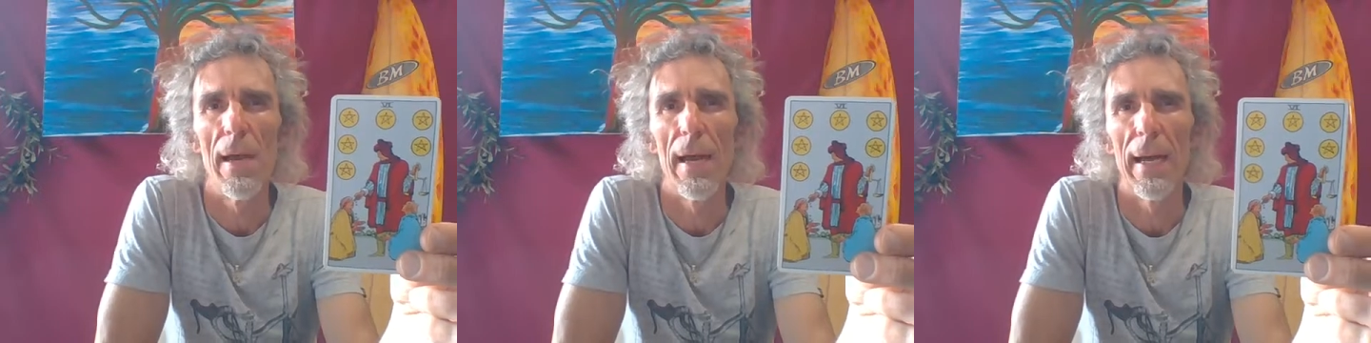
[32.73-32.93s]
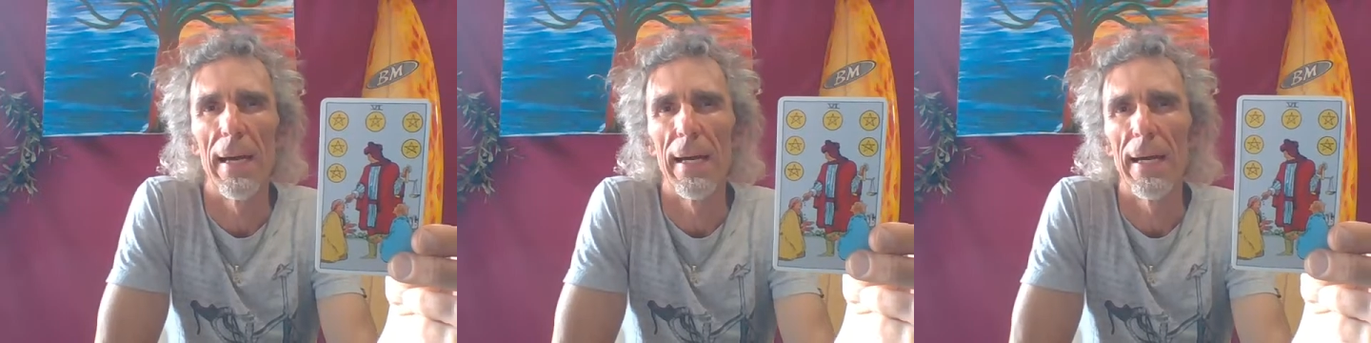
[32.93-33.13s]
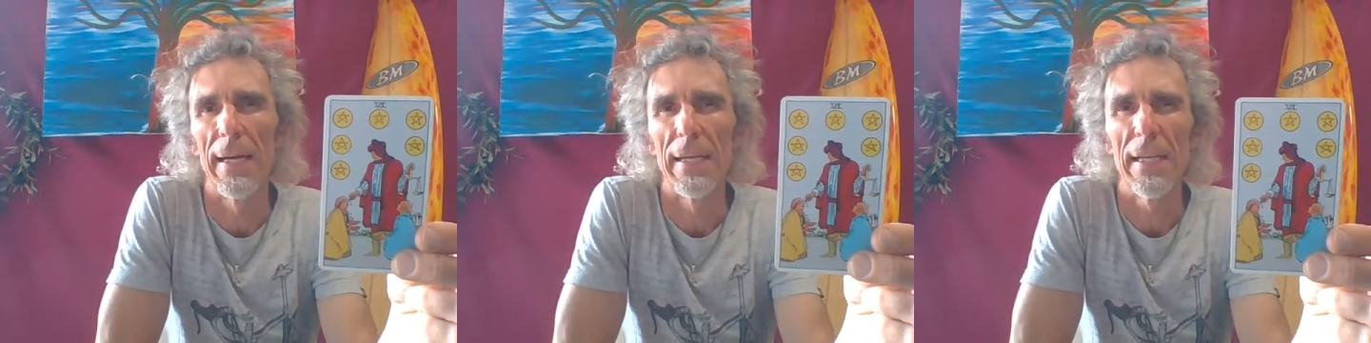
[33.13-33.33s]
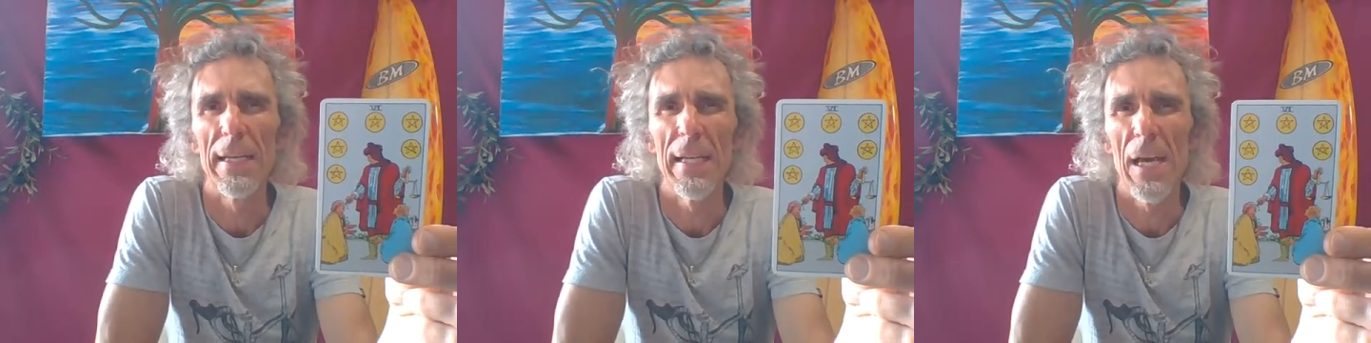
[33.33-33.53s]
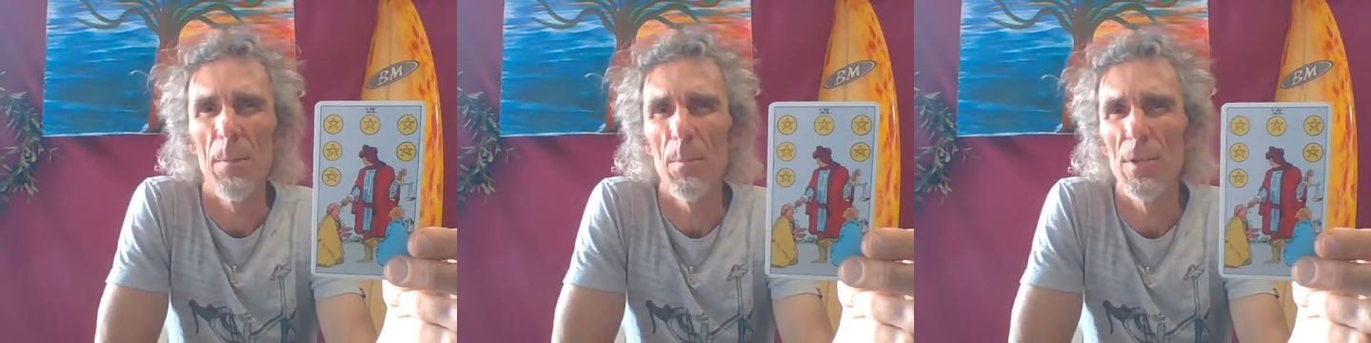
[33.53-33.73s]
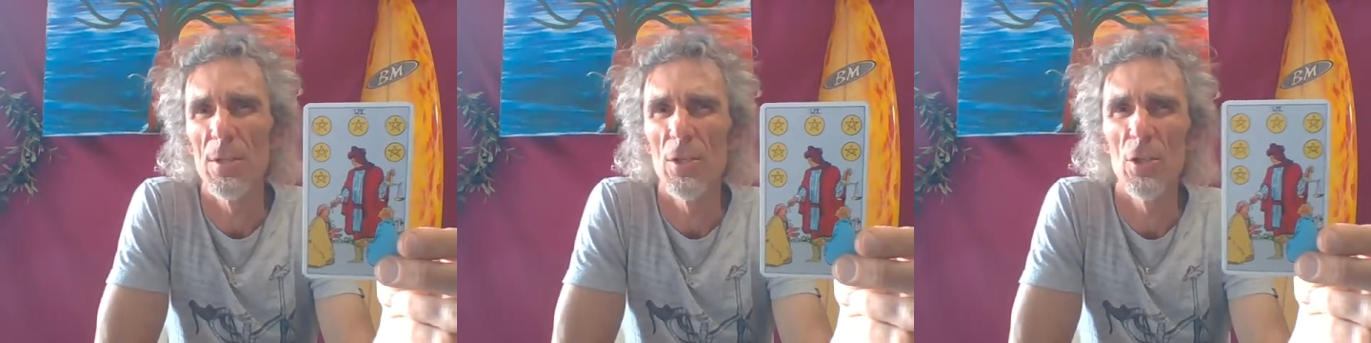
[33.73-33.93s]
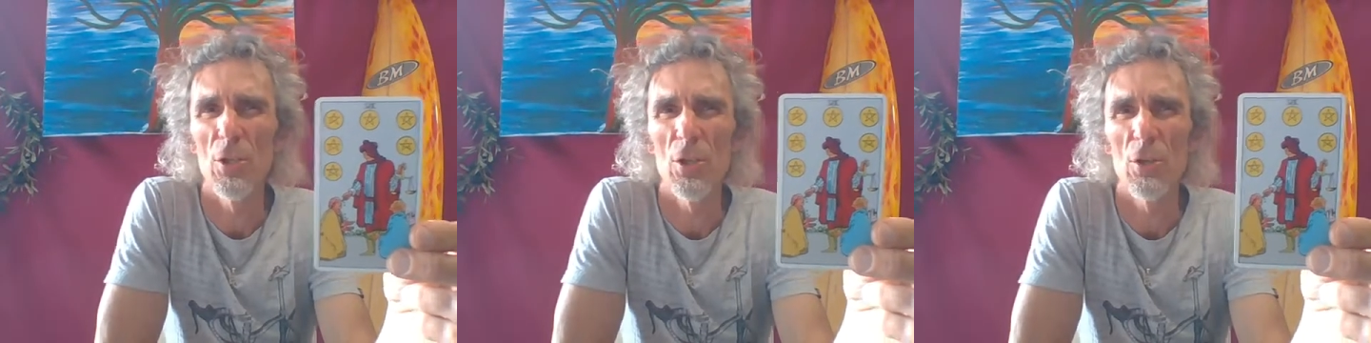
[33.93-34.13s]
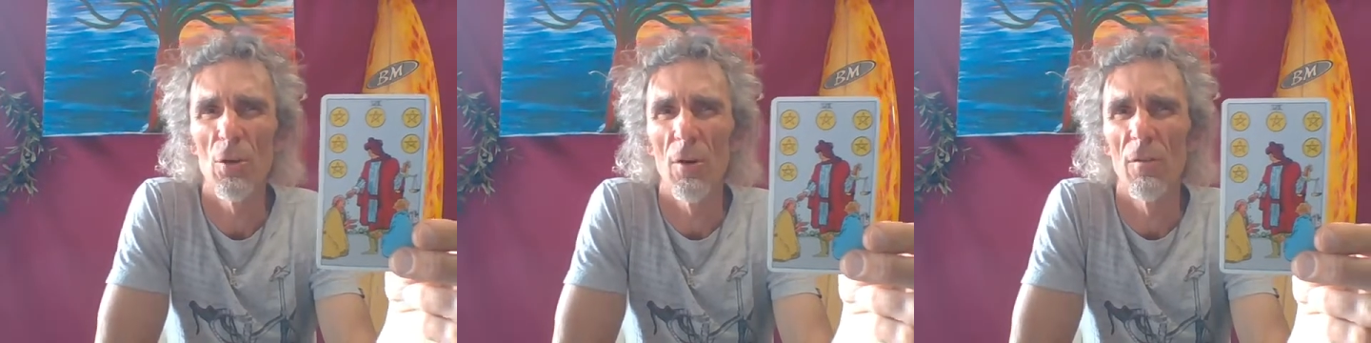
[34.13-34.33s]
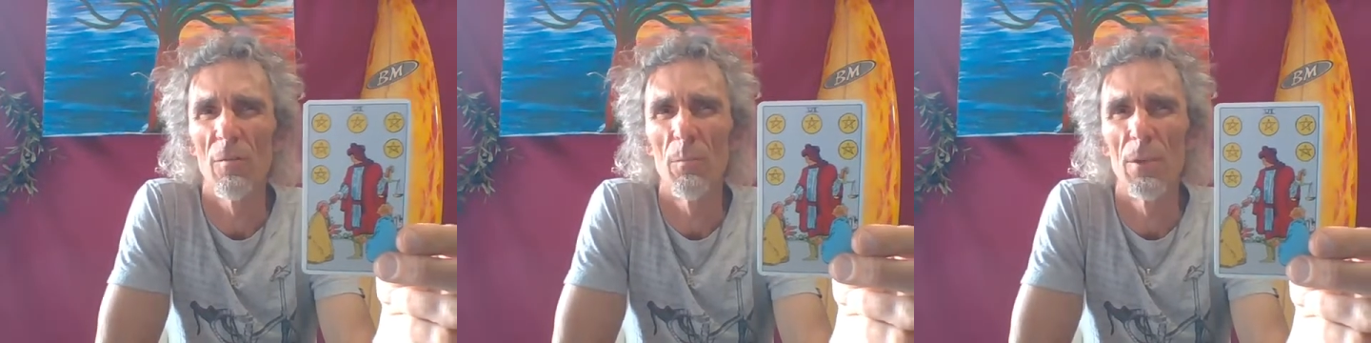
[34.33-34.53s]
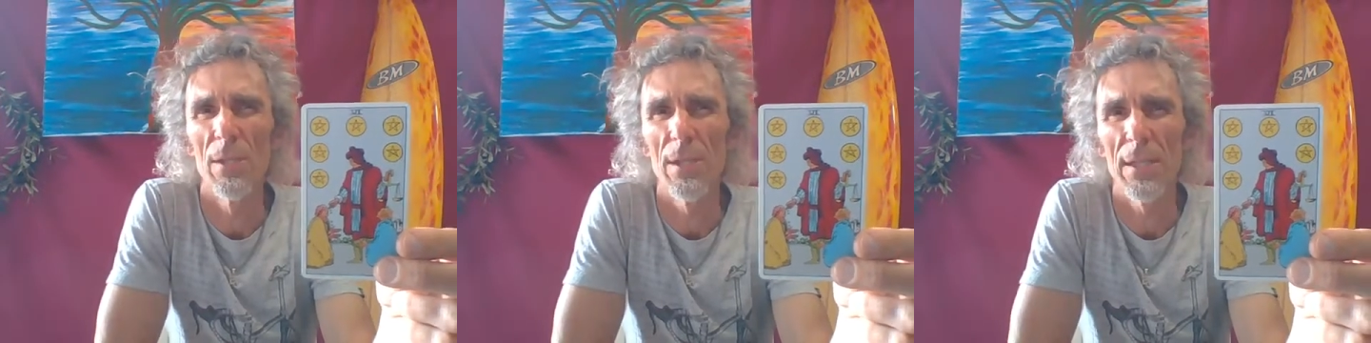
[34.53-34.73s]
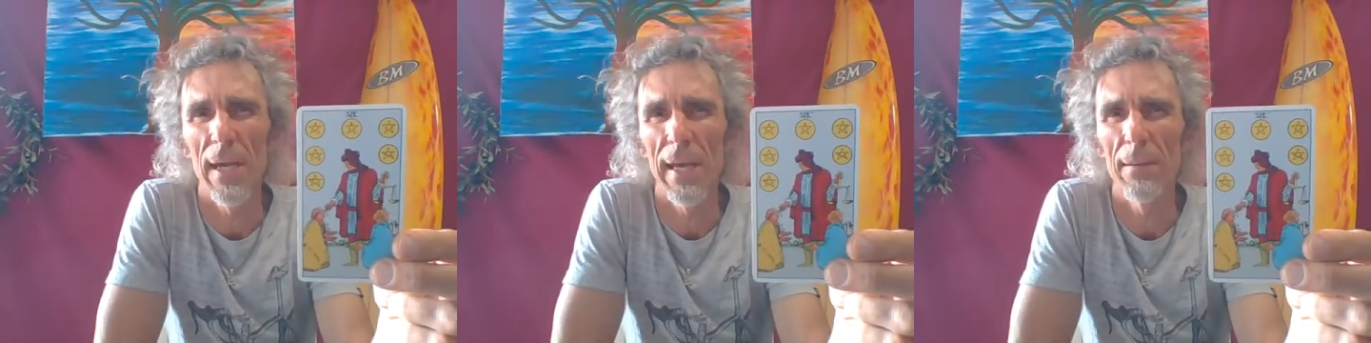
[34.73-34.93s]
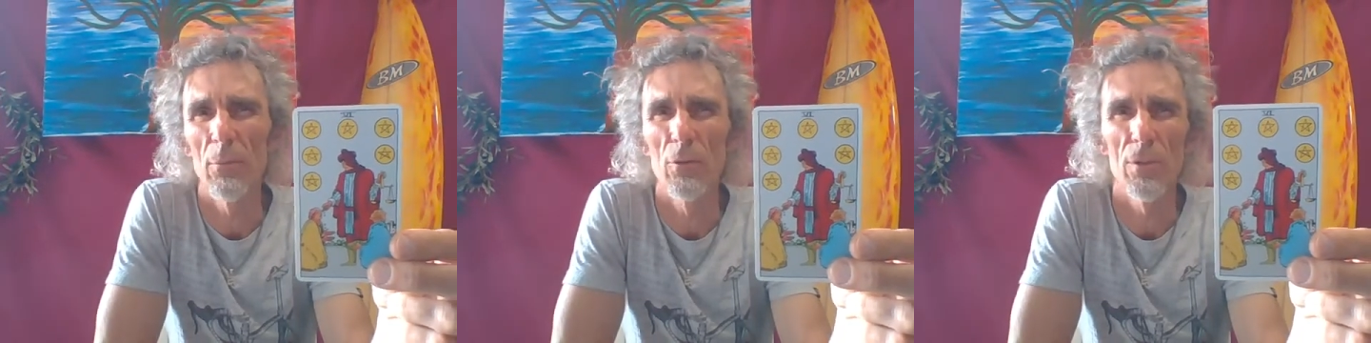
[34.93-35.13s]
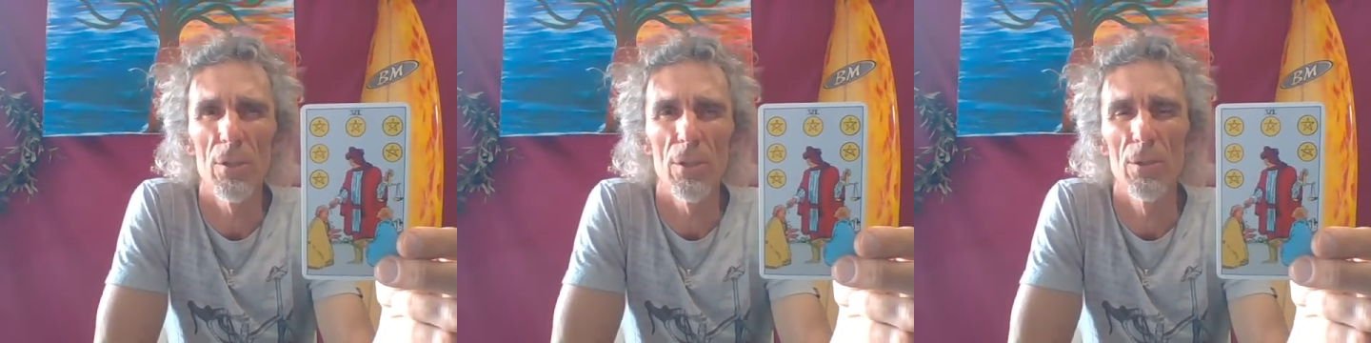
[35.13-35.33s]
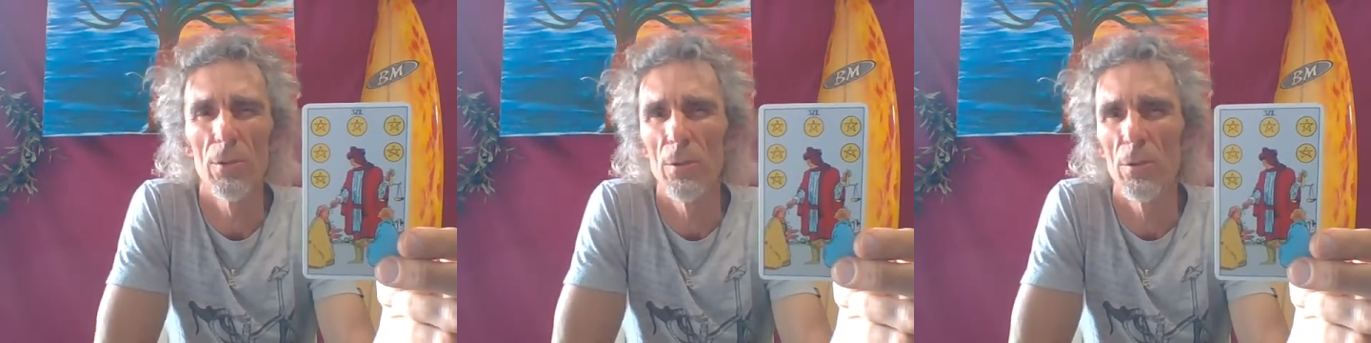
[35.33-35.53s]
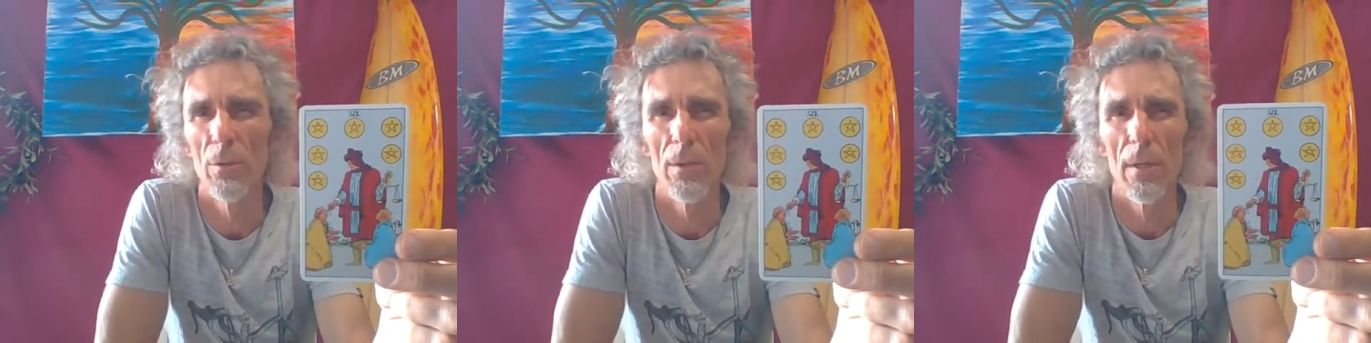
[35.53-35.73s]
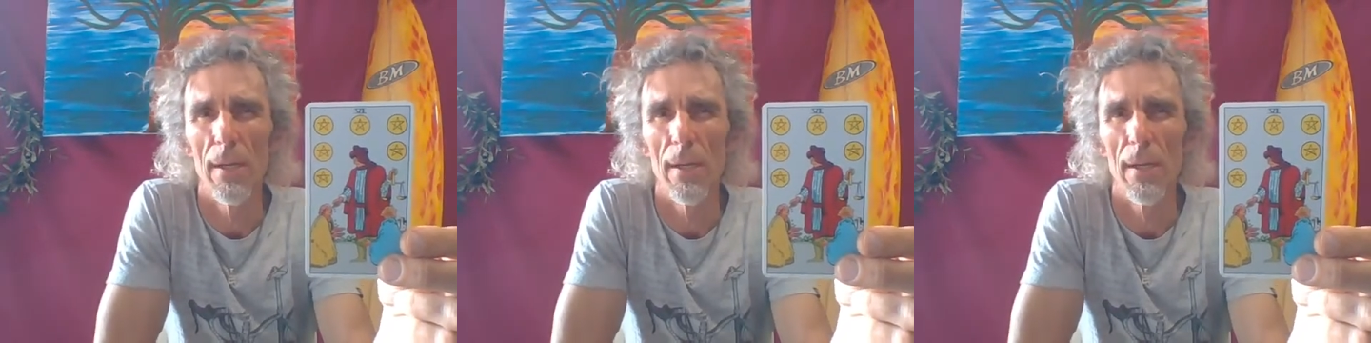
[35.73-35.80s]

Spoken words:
are in a position of being able to